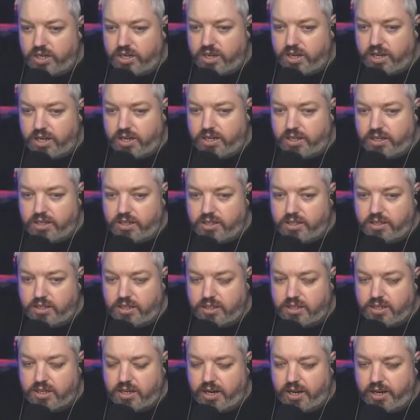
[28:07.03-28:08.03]
has a
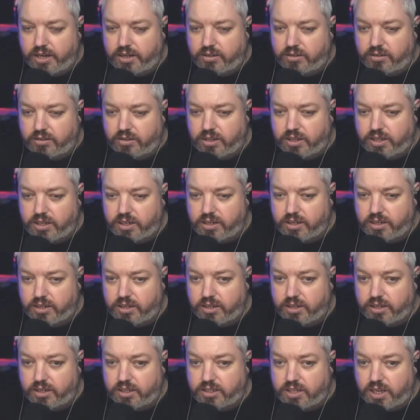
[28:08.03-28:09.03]
denial and
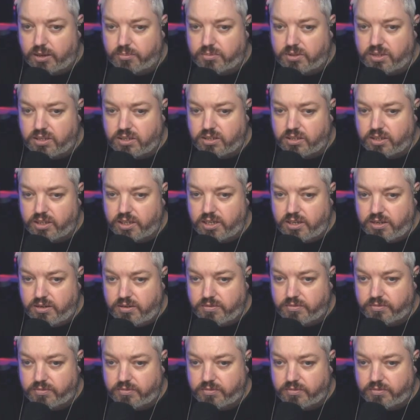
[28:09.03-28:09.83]
an acceptance lane.